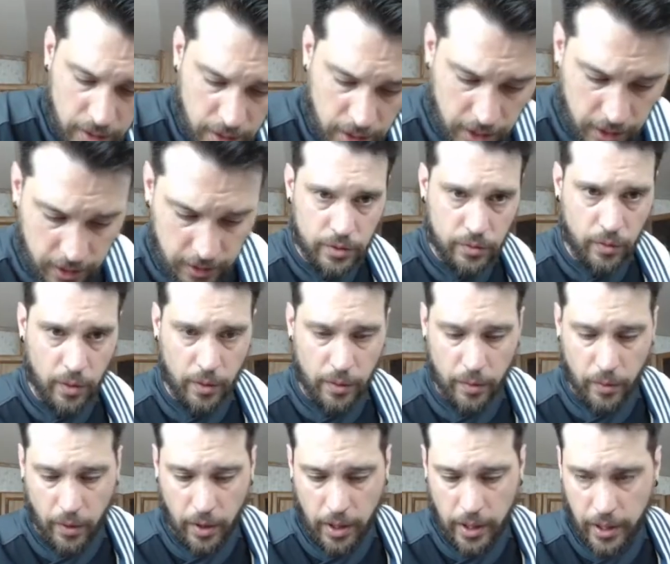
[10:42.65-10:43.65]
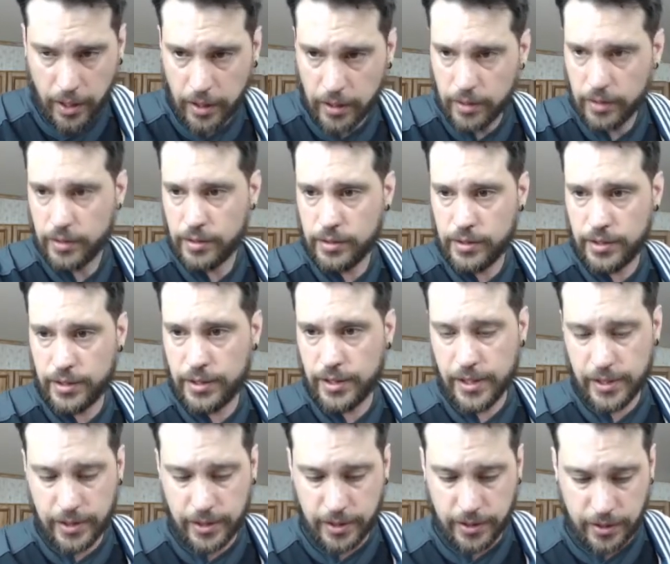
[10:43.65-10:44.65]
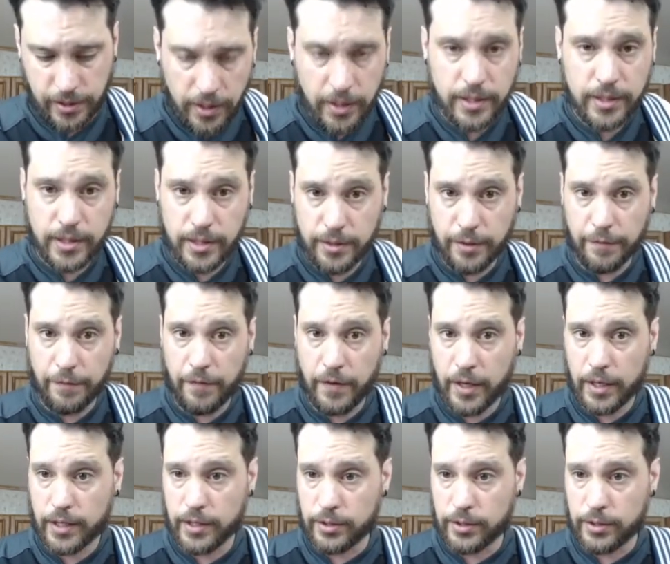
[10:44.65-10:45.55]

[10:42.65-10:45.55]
like, this is what we want. This is a fucking